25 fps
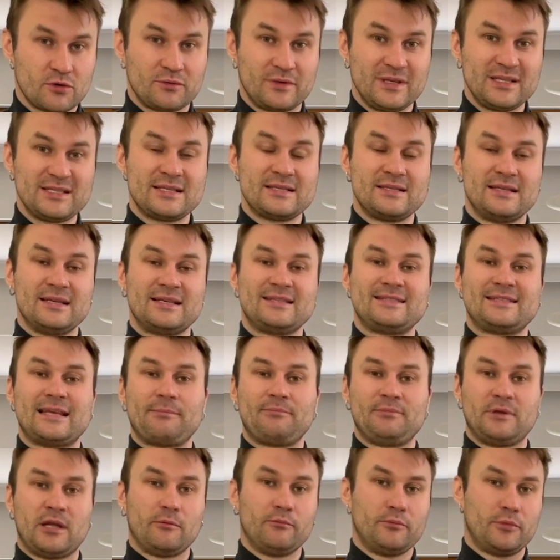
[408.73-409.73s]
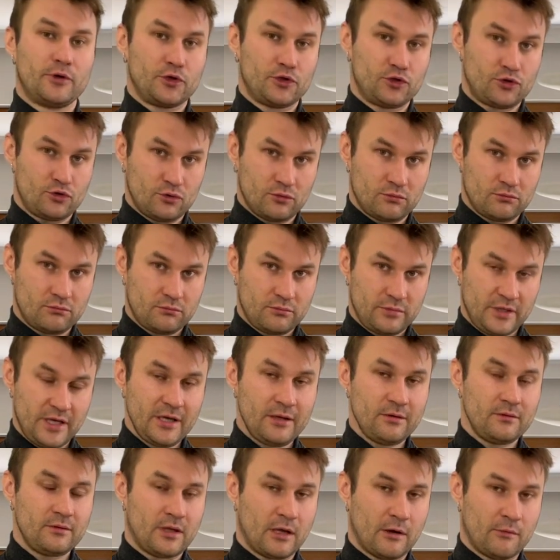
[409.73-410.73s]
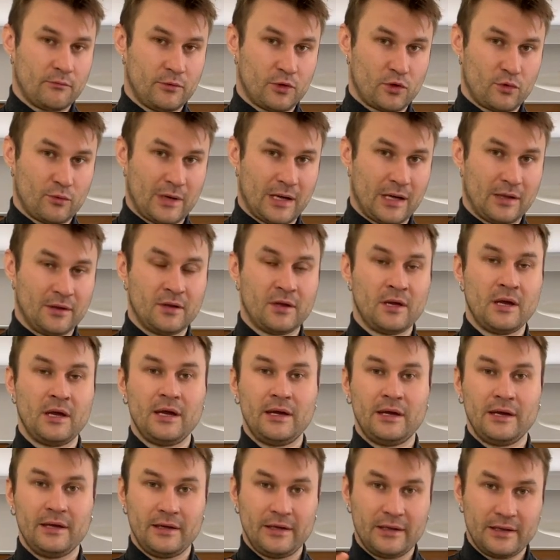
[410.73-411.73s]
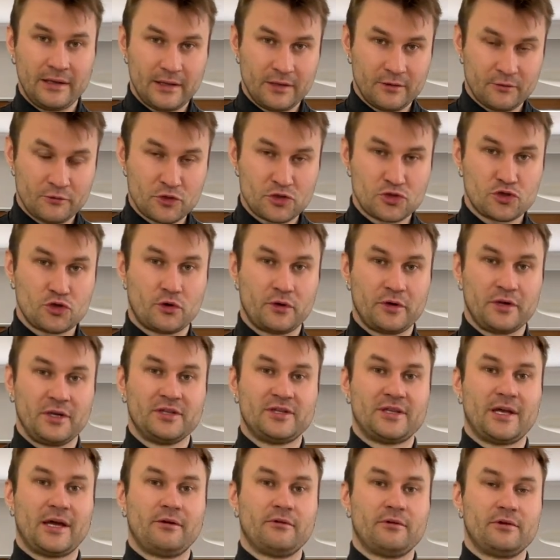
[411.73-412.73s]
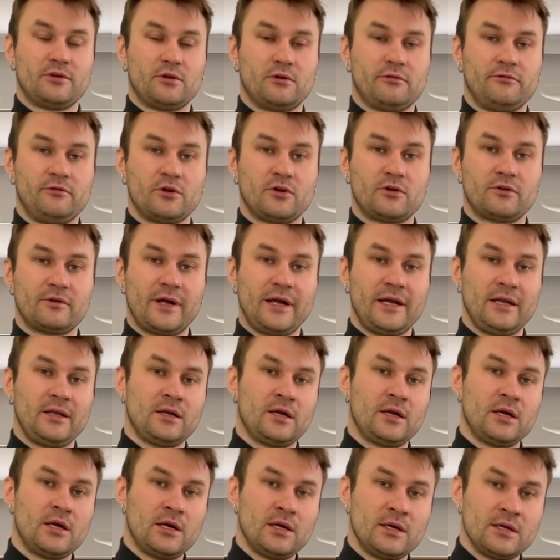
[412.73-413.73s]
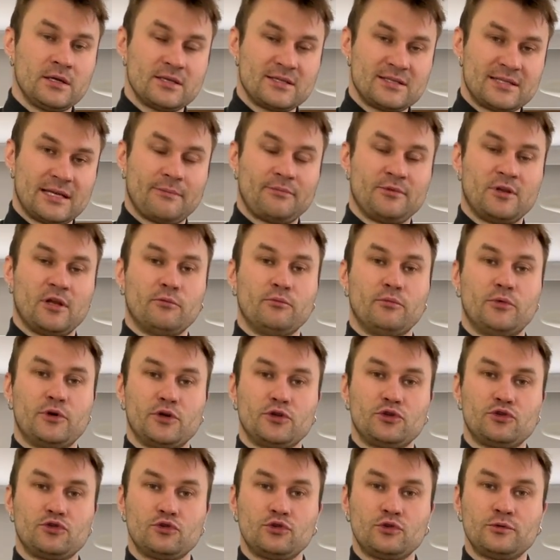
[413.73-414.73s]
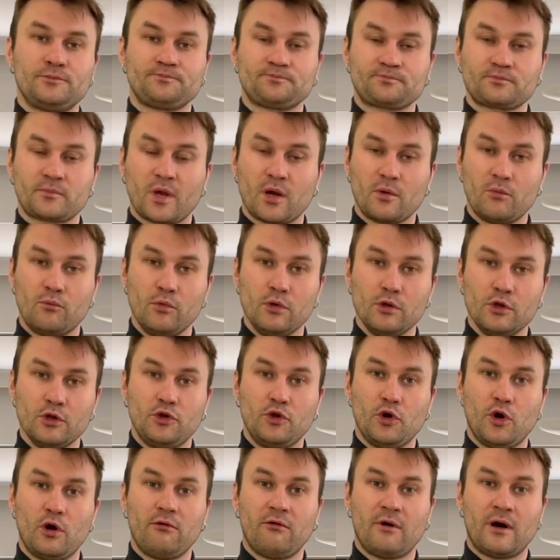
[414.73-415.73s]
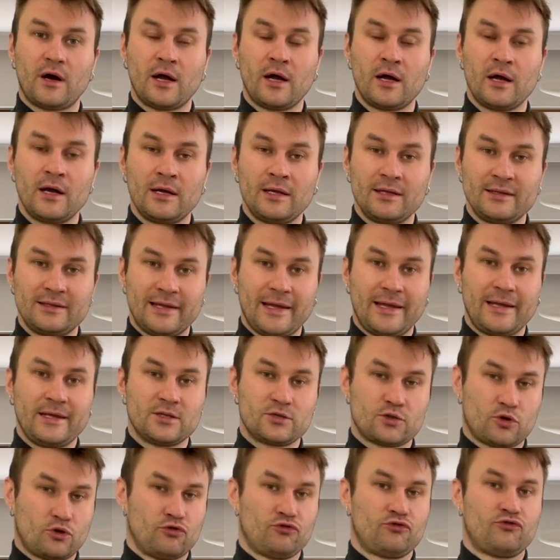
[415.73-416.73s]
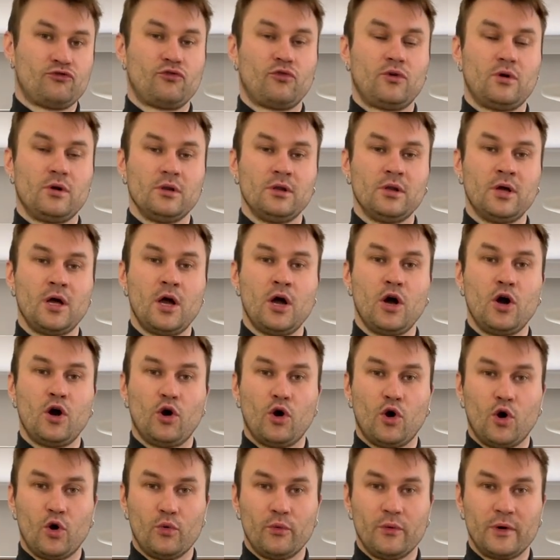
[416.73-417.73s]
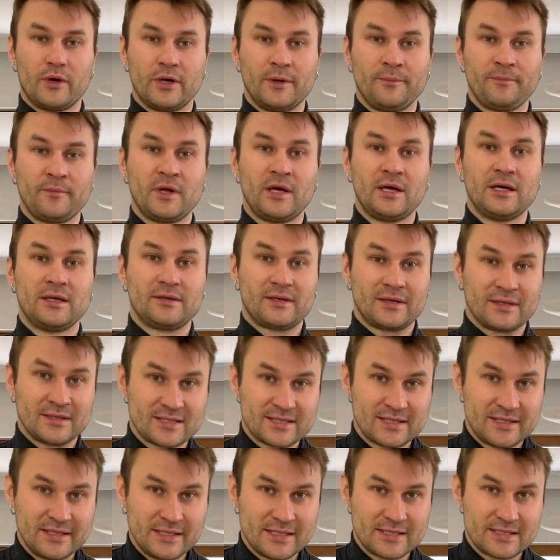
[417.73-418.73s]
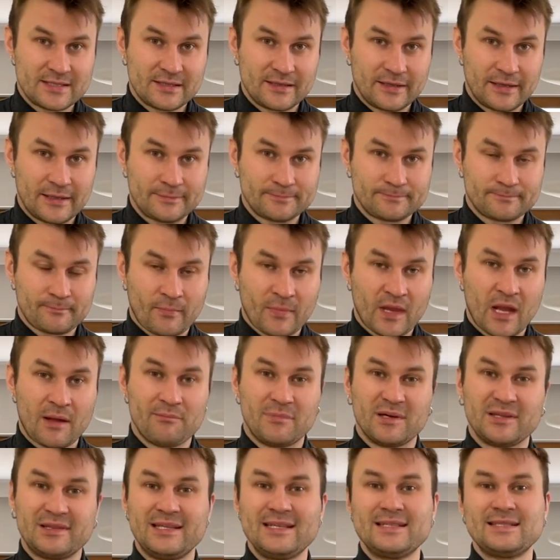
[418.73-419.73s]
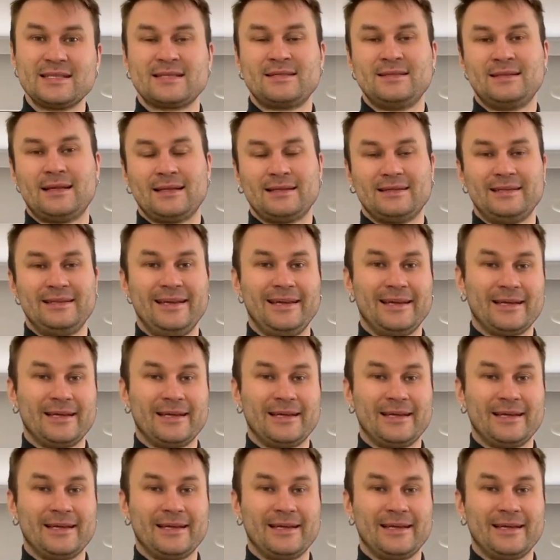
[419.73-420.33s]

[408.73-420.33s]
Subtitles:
this is the step number 2. Number 1, restoring integrity of Ukraine. Step number 2, Moldova takes control over Transnistria. But this is not the